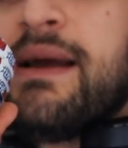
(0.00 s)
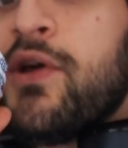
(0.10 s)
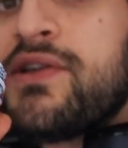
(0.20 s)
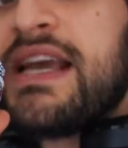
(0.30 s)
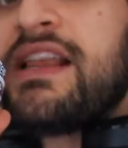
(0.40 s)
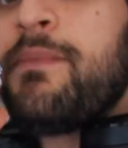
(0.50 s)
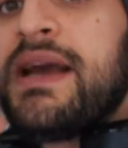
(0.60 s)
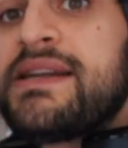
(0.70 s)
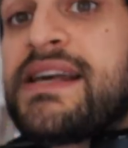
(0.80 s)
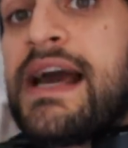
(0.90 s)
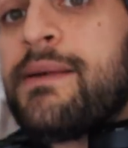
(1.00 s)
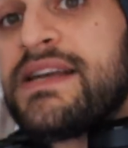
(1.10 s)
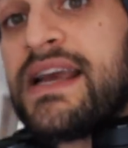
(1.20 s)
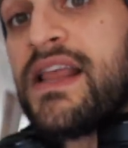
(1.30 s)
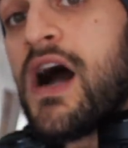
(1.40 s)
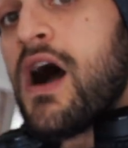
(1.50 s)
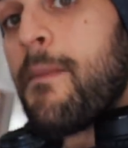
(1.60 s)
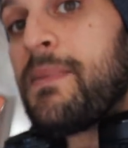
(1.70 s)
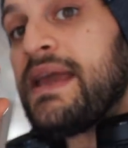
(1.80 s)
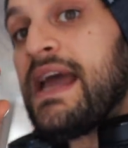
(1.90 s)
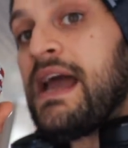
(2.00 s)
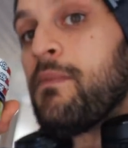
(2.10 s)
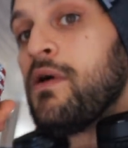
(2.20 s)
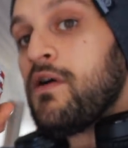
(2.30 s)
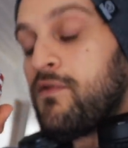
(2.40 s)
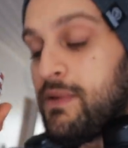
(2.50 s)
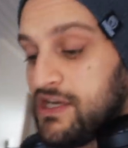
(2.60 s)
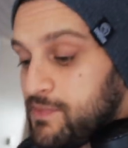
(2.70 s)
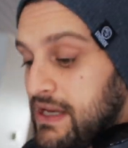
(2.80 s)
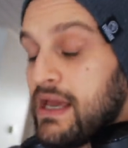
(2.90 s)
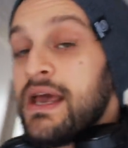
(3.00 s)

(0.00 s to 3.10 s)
I'm not taking the PSI, I'm taking the RPM, from EHP.